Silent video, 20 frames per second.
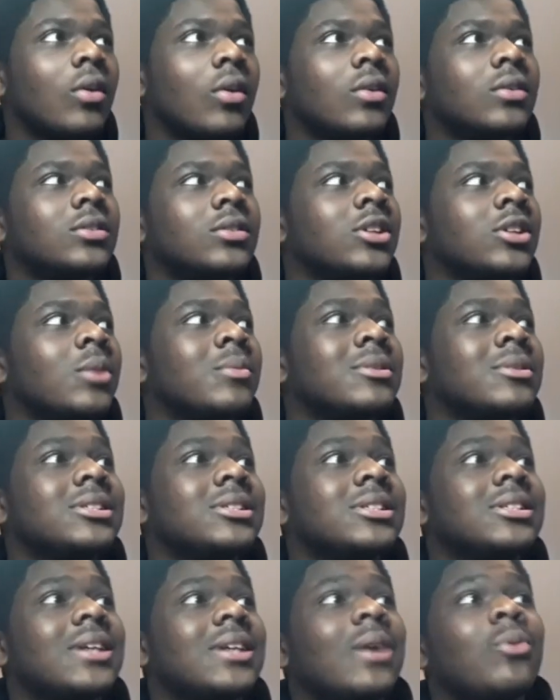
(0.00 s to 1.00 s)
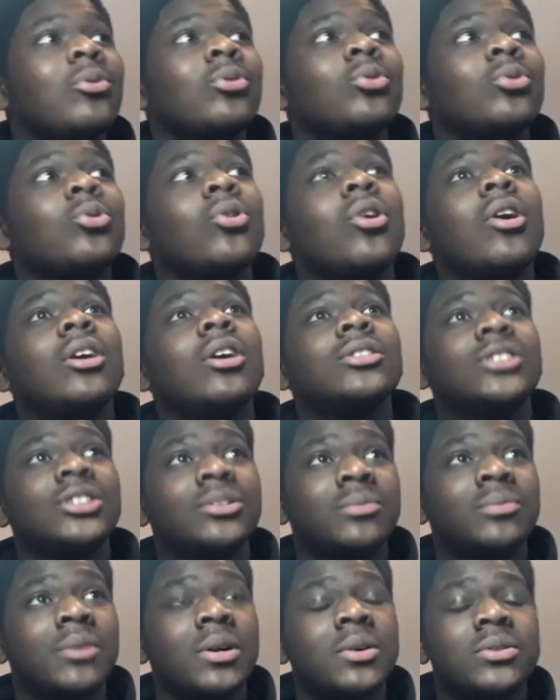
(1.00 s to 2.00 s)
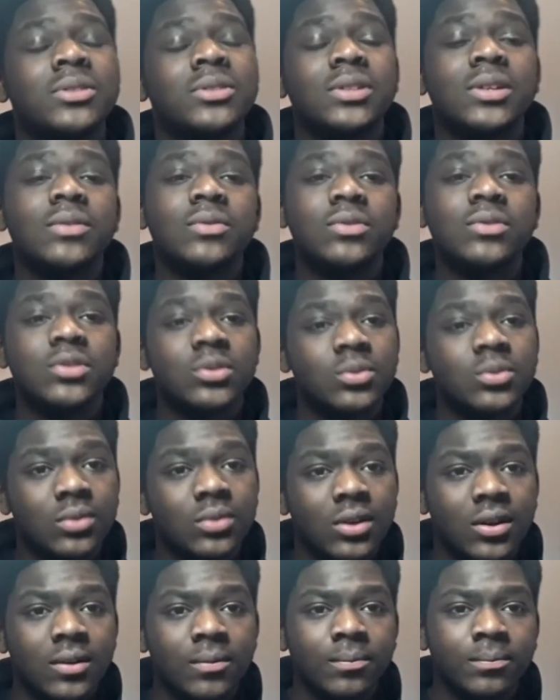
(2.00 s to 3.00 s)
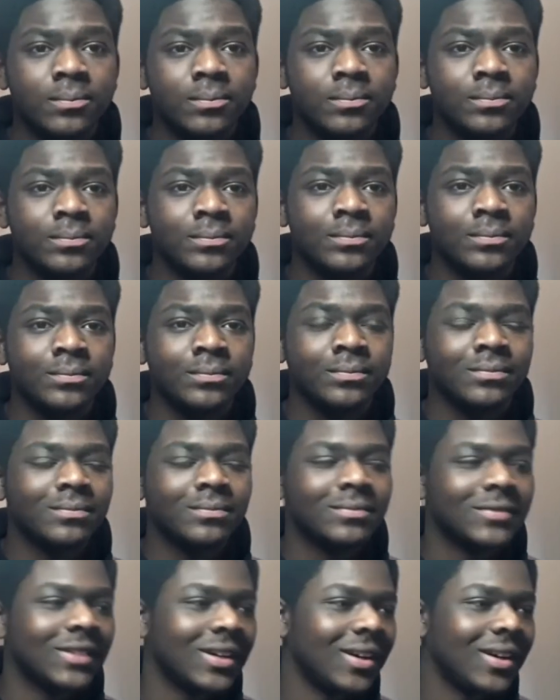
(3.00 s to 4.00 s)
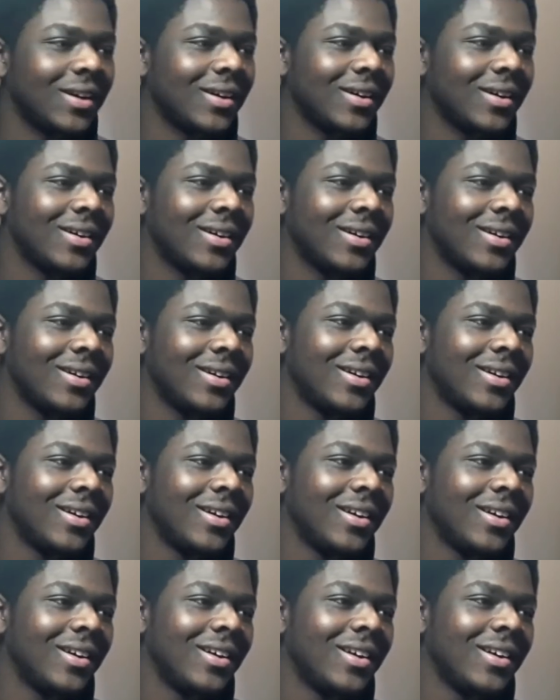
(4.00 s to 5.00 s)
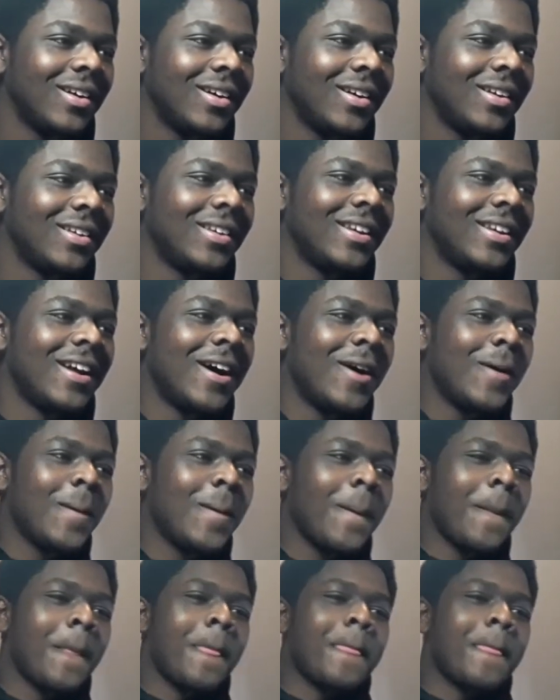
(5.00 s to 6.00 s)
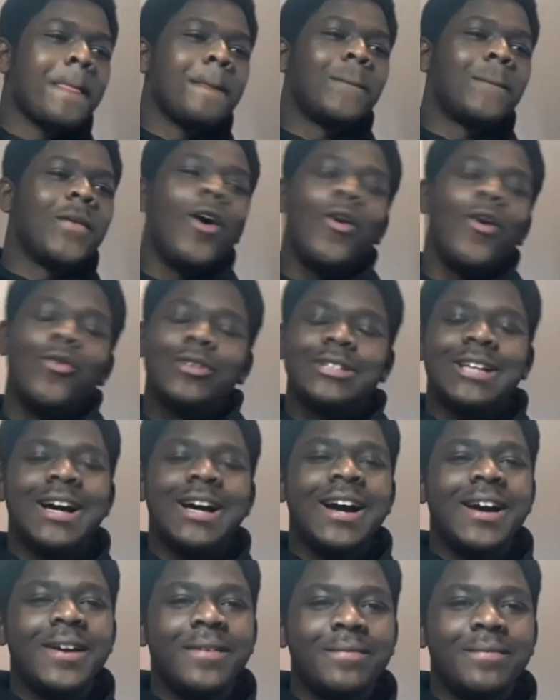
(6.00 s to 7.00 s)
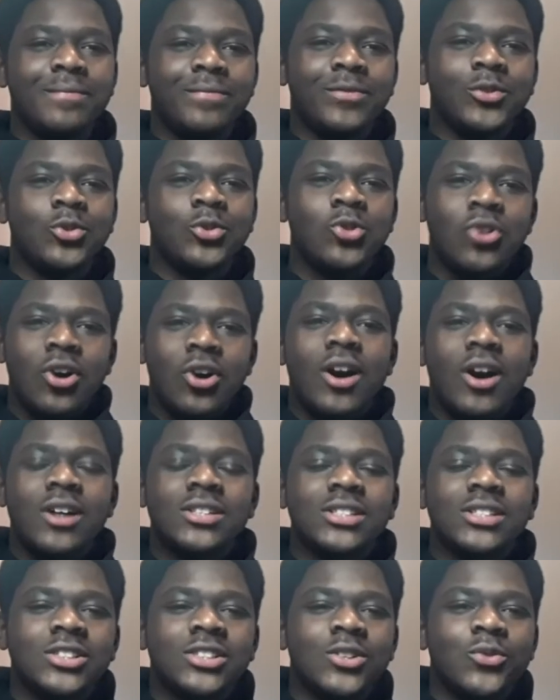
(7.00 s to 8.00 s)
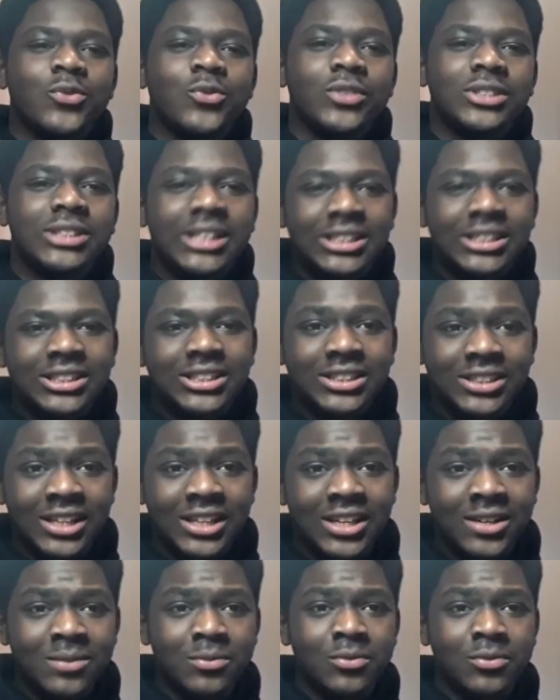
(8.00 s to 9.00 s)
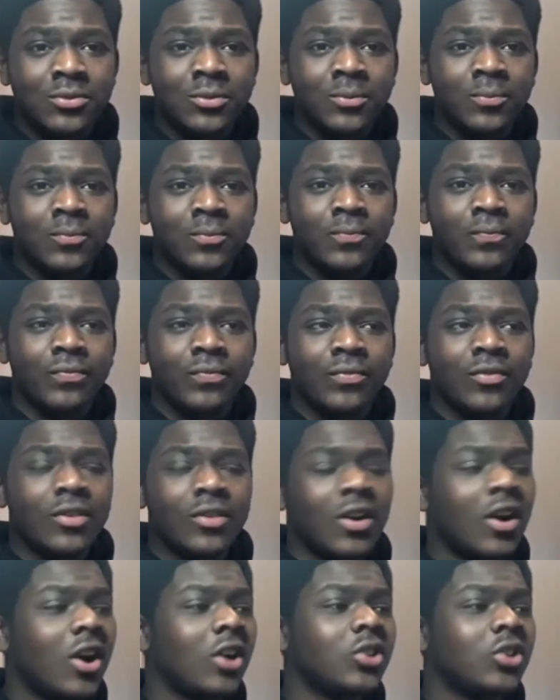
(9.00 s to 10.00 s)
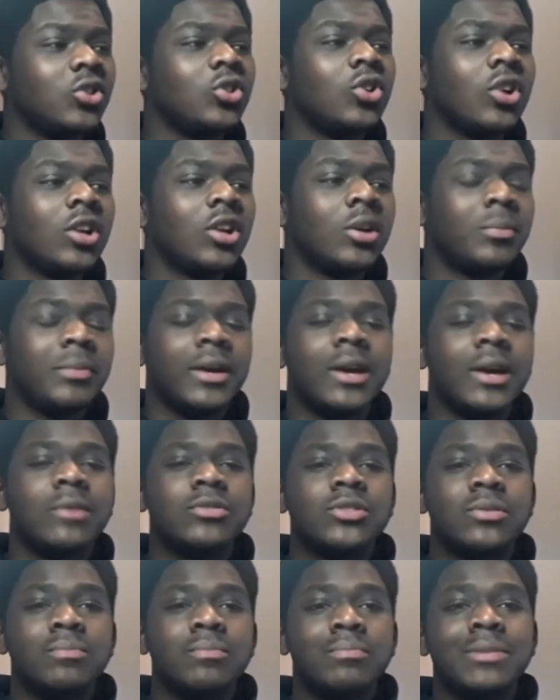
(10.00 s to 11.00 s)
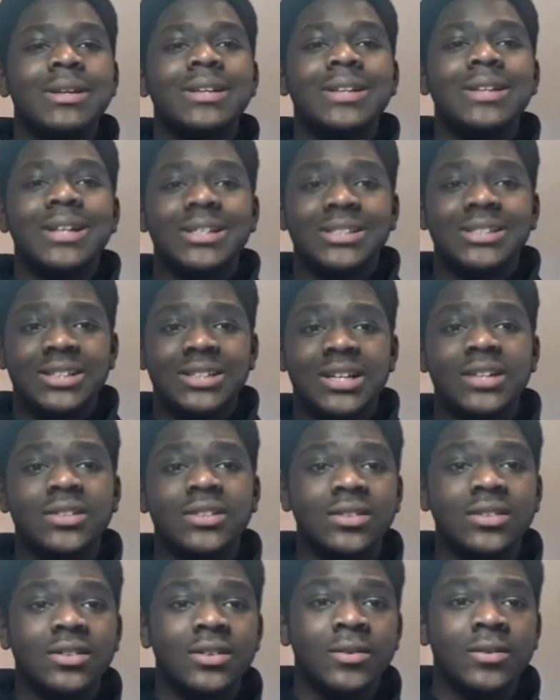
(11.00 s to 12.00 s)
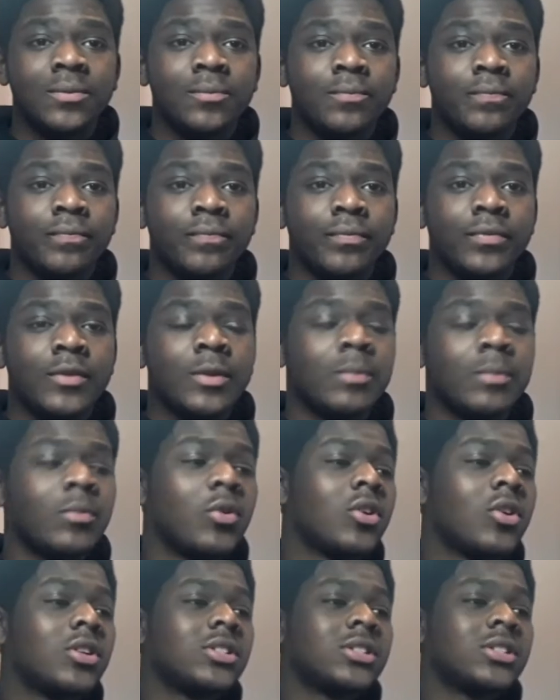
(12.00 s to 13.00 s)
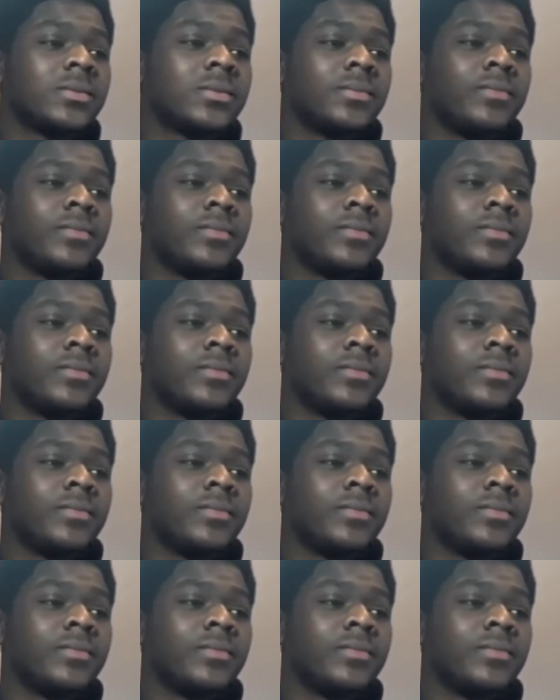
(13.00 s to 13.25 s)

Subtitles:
someone says I want to do 100 miles every single day. Okay, now over time you got to ask yourself, is that sustainable? Are you going to be able to meet that standard? Because